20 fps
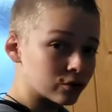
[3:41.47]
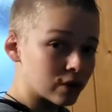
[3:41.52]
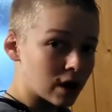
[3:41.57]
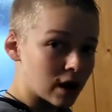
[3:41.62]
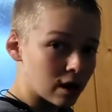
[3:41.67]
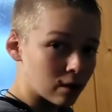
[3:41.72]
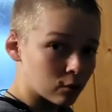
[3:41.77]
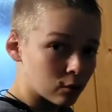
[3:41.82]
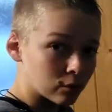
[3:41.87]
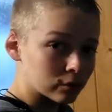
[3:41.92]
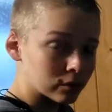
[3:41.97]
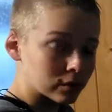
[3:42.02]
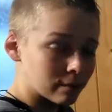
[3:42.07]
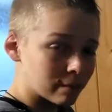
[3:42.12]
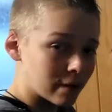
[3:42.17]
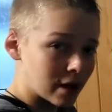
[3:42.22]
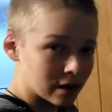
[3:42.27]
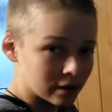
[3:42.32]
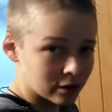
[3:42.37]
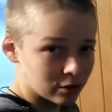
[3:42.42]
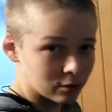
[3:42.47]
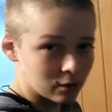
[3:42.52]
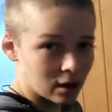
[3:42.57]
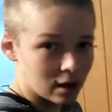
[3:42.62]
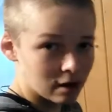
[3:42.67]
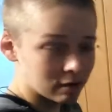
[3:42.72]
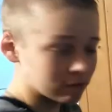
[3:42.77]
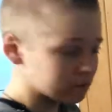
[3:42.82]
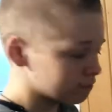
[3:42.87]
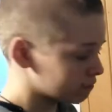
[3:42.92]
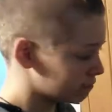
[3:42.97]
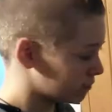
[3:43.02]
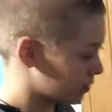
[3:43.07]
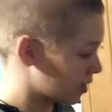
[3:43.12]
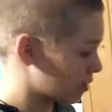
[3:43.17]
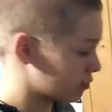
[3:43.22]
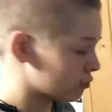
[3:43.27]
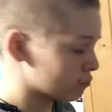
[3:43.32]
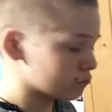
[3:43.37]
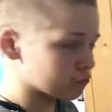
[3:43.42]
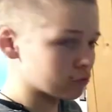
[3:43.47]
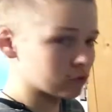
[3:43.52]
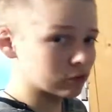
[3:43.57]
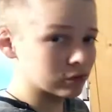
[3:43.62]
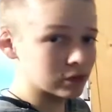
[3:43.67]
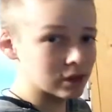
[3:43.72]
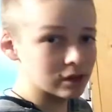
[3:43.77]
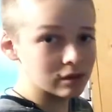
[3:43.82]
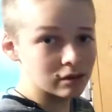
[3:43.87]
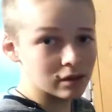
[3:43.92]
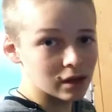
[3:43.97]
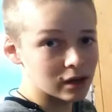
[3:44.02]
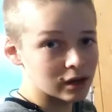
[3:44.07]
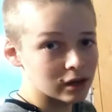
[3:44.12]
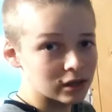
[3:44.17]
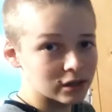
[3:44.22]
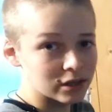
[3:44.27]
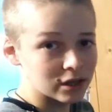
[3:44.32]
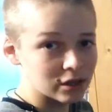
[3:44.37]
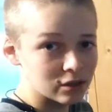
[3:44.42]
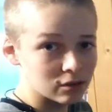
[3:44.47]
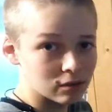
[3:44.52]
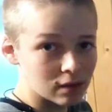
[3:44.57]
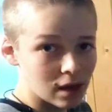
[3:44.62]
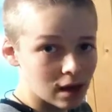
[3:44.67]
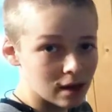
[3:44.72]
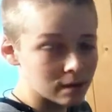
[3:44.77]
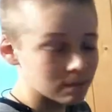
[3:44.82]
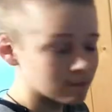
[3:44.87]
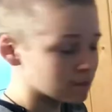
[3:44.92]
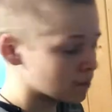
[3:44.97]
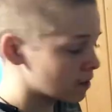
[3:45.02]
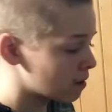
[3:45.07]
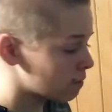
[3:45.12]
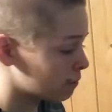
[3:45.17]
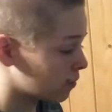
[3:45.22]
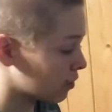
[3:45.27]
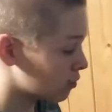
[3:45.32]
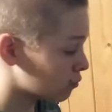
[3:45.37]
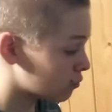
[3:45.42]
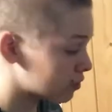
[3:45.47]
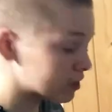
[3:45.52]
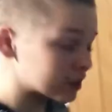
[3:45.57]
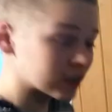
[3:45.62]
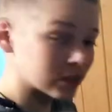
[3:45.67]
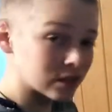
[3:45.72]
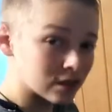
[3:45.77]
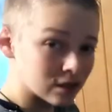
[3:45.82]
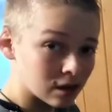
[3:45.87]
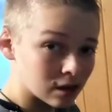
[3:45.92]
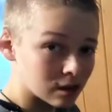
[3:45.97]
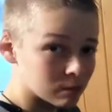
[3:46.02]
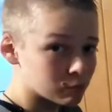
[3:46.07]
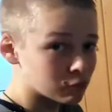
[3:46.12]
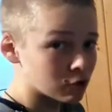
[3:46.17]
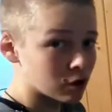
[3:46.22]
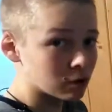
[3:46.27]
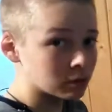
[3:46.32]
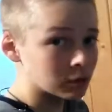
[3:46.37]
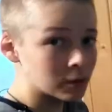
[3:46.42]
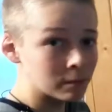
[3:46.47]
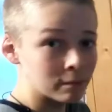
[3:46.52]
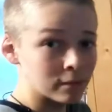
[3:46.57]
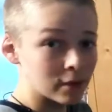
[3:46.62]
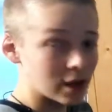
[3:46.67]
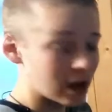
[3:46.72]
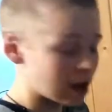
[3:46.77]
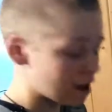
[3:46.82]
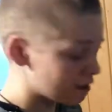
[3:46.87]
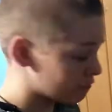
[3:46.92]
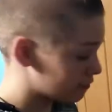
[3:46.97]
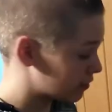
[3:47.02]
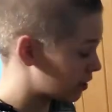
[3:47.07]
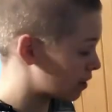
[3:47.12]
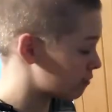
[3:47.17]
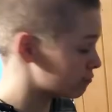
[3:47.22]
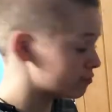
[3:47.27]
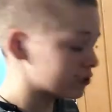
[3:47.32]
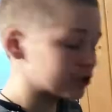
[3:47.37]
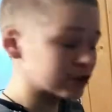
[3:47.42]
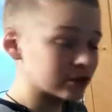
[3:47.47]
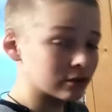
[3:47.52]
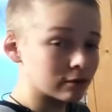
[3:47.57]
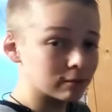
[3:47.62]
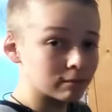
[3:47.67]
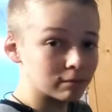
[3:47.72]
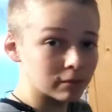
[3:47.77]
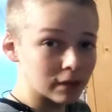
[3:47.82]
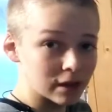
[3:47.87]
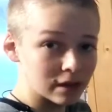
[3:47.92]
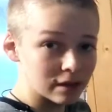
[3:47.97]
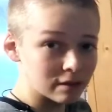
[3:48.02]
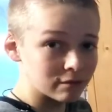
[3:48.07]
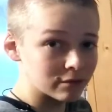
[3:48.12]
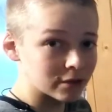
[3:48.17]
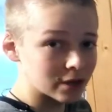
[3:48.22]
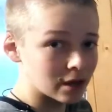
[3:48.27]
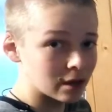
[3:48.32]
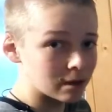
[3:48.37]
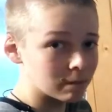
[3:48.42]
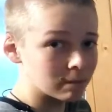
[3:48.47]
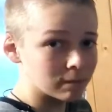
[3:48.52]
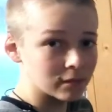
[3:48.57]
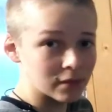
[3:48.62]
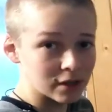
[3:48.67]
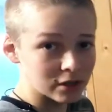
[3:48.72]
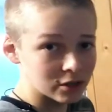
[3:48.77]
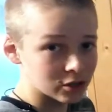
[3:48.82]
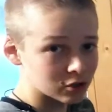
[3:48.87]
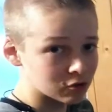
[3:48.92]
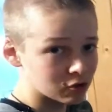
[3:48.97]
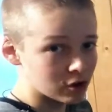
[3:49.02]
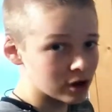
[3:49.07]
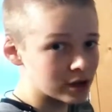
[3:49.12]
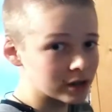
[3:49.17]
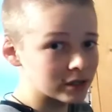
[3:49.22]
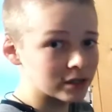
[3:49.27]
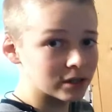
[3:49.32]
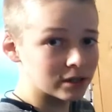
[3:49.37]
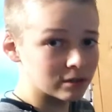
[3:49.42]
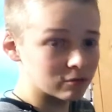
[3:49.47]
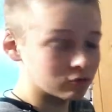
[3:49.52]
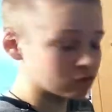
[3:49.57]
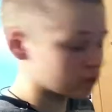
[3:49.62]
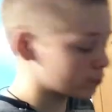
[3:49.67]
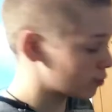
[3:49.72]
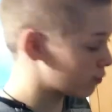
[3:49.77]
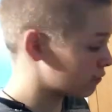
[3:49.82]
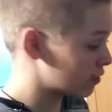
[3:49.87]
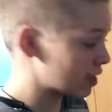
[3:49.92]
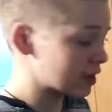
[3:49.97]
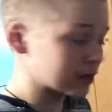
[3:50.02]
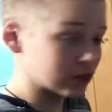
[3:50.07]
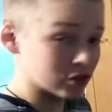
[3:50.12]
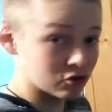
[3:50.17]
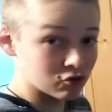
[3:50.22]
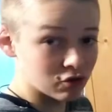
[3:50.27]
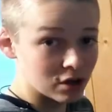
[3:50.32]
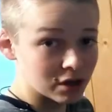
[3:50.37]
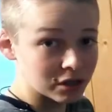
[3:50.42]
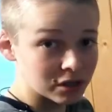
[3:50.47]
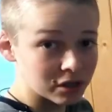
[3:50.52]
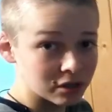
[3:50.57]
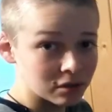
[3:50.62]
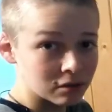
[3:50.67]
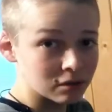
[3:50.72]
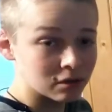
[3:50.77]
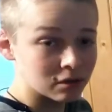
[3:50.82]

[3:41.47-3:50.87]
an hour with the bag you have, how you rolled it, then I'd say do that. Otherwise, it's not a problem. Half an hour is still plenty of time. That's great. Remove that stress.